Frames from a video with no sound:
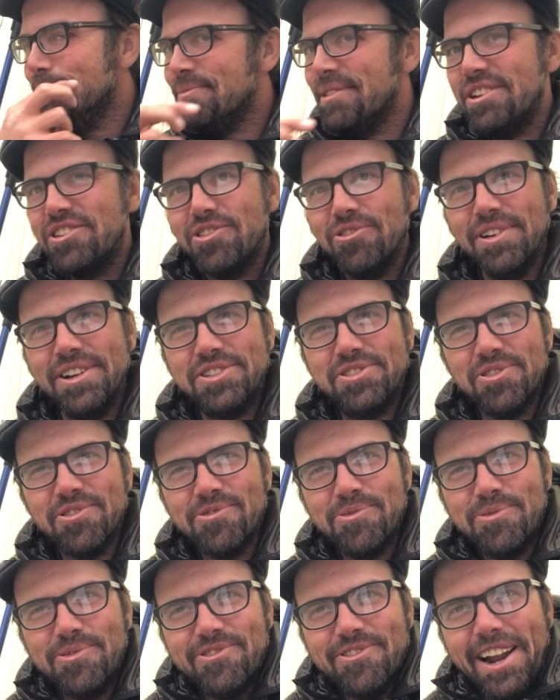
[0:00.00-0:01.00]

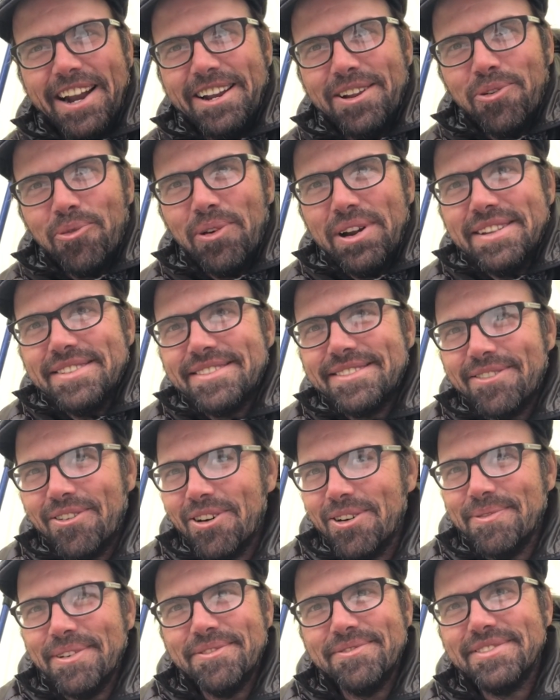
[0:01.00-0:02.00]
torrential rain and
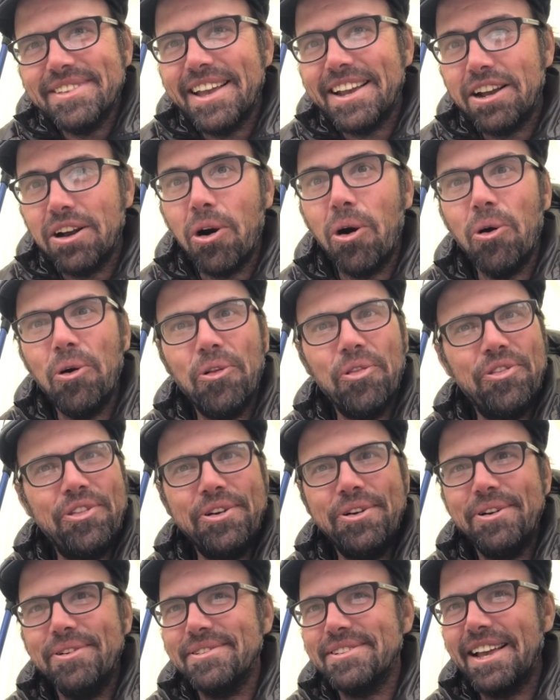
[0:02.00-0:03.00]
windstorm. It was like cold too. It was